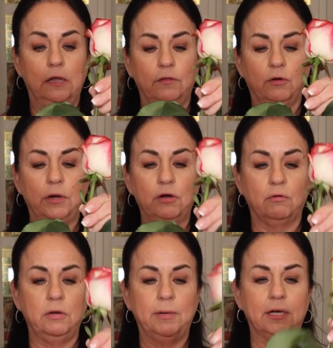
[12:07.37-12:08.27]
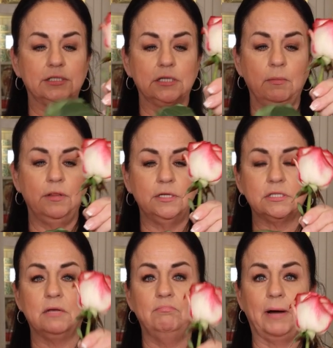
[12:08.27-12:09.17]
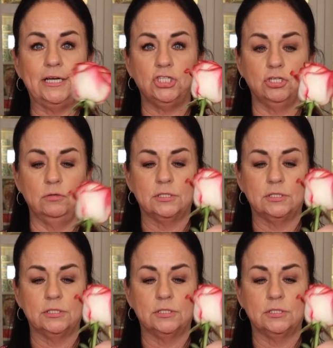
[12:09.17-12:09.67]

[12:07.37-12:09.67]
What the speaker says: the greenery, because some of this can bite you.